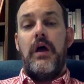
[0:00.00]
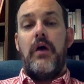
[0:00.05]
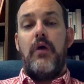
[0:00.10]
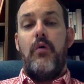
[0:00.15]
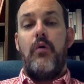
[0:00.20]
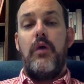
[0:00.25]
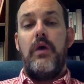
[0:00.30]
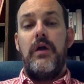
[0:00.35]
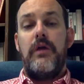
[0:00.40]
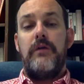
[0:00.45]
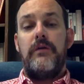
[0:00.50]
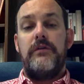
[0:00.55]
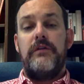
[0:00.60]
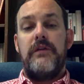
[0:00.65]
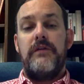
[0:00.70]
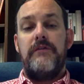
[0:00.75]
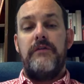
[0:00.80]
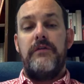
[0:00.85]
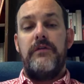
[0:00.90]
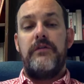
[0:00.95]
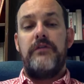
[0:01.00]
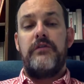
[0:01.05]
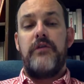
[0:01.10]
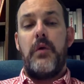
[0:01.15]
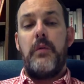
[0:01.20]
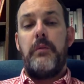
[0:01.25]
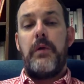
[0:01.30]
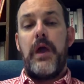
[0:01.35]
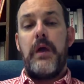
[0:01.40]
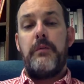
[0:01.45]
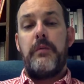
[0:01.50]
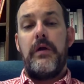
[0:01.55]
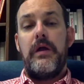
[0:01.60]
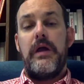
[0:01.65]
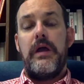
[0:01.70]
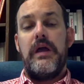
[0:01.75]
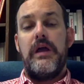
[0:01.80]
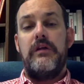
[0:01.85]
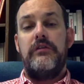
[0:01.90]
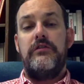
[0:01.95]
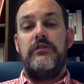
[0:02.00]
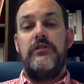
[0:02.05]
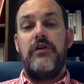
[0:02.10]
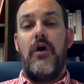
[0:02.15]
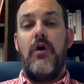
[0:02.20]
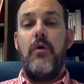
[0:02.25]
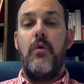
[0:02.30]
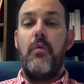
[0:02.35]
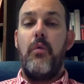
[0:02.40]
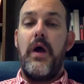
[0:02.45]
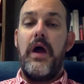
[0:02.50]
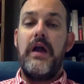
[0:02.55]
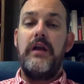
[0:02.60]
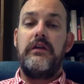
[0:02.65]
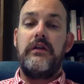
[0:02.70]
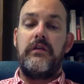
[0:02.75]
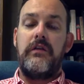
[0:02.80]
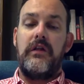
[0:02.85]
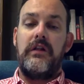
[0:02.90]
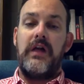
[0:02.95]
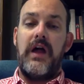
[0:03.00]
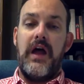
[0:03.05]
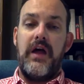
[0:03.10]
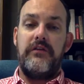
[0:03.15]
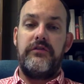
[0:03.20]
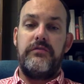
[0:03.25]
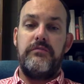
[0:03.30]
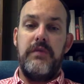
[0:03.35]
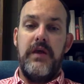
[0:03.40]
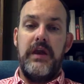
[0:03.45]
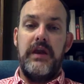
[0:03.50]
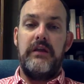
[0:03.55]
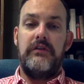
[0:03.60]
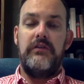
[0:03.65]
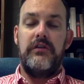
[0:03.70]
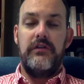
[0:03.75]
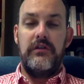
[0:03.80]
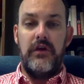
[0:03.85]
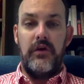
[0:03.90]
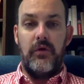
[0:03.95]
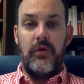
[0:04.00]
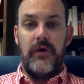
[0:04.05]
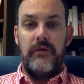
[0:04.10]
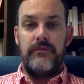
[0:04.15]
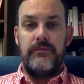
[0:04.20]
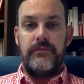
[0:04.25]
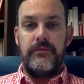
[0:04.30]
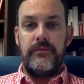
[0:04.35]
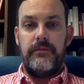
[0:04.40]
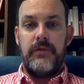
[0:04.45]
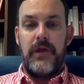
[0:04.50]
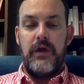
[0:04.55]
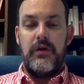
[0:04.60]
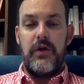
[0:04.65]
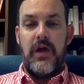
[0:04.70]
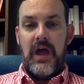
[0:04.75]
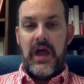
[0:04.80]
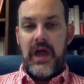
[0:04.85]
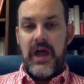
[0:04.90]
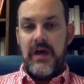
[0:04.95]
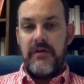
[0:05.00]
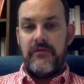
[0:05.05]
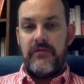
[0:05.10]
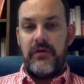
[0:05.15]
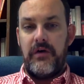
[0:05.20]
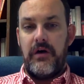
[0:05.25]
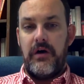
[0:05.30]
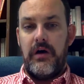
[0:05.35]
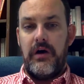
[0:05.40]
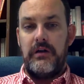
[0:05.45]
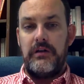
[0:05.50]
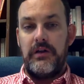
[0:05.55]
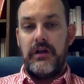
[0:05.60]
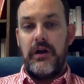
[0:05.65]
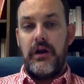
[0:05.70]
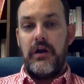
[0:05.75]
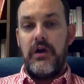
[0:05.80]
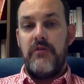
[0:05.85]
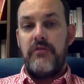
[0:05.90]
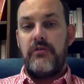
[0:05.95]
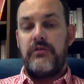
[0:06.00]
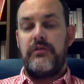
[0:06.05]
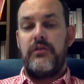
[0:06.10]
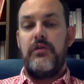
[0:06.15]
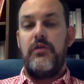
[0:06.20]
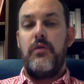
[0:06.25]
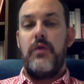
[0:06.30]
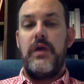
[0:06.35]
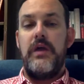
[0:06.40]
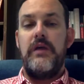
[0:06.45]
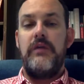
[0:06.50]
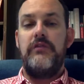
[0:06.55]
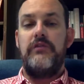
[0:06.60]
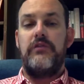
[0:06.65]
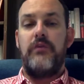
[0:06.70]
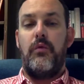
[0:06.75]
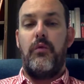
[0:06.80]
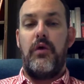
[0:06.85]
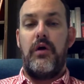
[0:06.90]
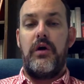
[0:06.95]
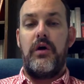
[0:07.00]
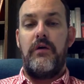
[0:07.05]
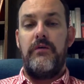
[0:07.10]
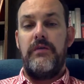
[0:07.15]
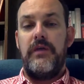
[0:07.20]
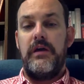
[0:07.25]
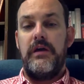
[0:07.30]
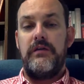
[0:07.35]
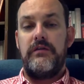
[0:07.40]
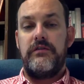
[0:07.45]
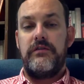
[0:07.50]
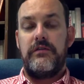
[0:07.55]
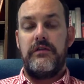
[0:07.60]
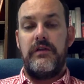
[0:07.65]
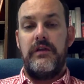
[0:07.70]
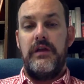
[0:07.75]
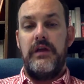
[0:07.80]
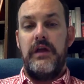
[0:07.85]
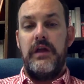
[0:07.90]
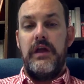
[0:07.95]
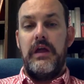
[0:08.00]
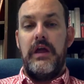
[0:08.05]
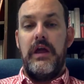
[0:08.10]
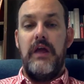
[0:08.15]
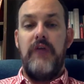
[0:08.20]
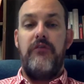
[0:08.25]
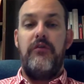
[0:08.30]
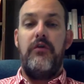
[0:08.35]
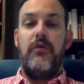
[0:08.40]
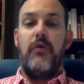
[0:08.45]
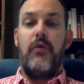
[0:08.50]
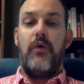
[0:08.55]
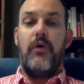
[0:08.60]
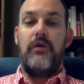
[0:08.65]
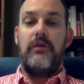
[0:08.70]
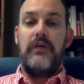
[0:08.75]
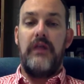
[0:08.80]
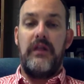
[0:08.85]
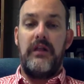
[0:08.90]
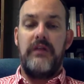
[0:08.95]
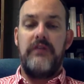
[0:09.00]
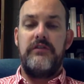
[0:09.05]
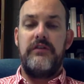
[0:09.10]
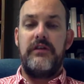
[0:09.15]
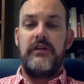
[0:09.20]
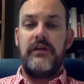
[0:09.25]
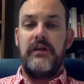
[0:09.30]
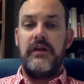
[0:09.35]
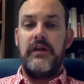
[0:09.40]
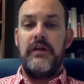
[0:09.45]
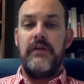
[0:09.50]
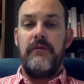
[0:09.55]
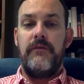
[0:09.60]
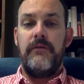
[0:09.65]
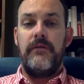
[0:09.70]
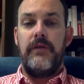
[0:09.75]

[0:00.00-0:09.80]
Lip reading: One other tip for this term paper is don't wait to the last minute to do it. Now, you have a little over 2 weeks to work on this. If you work diligently,